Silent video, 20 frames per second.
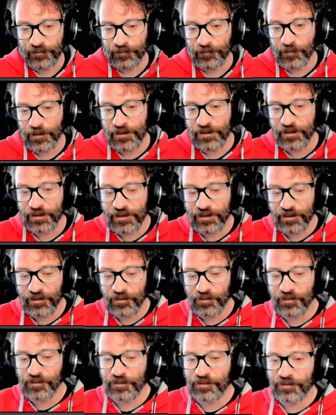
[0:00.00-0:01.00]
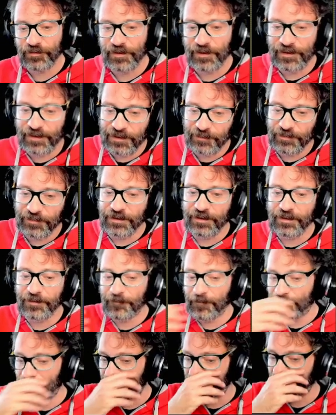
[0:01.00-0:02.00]
When you kill an enemy
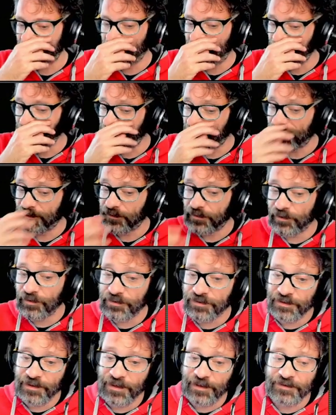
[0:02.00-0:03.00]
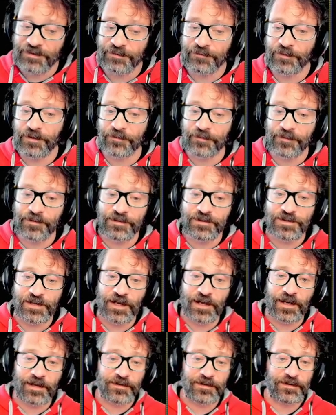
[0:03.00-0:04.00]
and there's a Nightmare Incursion active, there is a
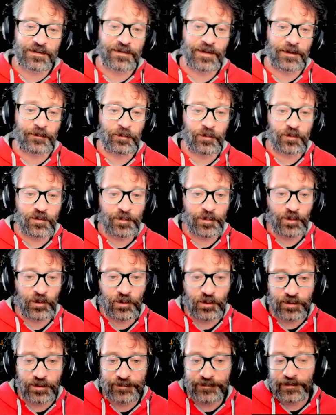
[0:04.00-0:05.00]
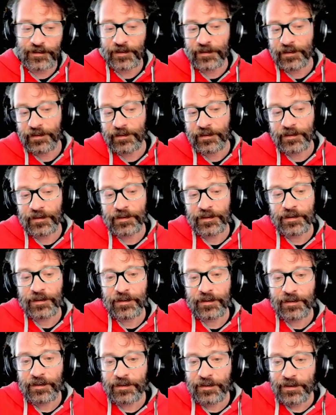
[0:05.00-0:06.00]
chance that they will spawn
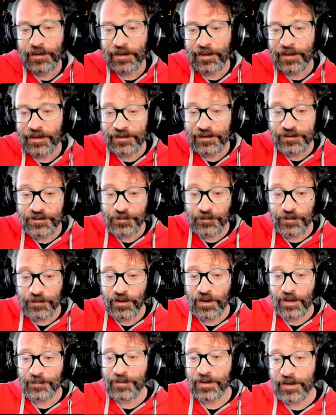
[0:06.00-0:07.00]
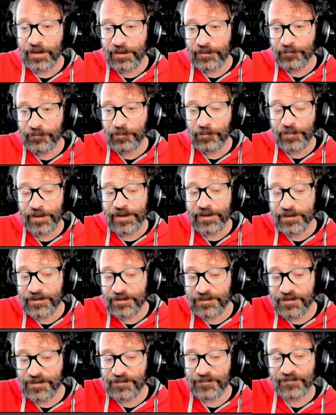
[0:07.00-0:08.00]
into a Nightmare
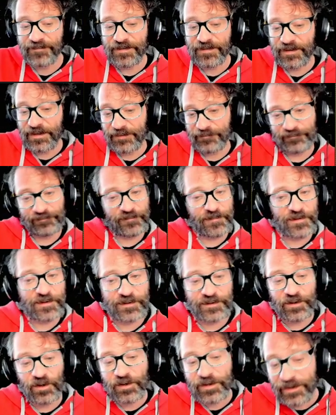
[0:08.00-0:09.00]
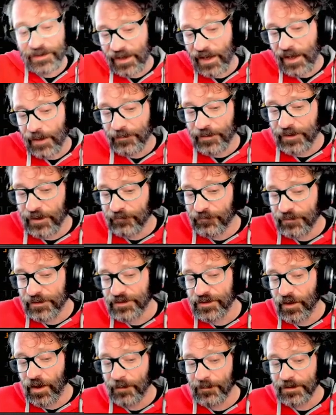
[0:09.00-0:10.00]
Beast. It's not going to happen every
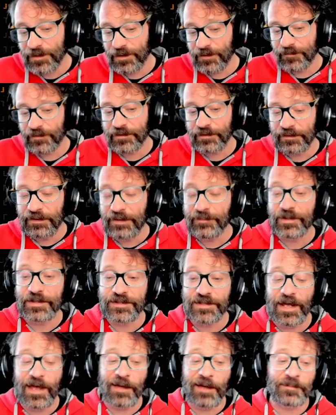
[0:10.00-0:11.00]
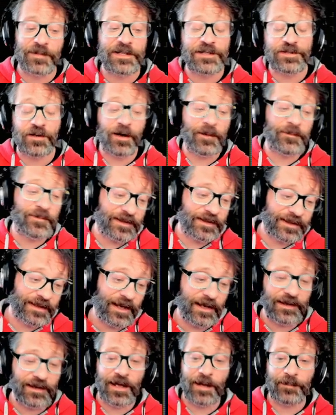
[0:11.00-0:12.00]
time, and there is a limit to how many times it
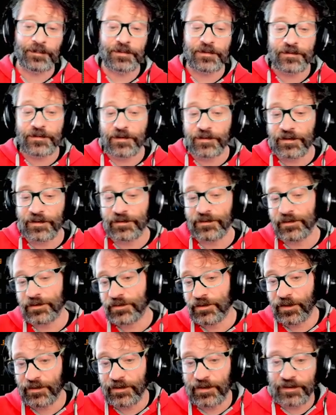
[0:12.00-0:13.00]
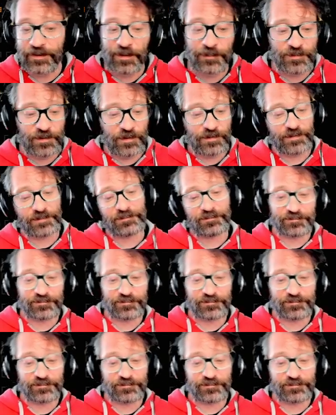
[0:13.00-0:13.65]
can happen, so you don't end up just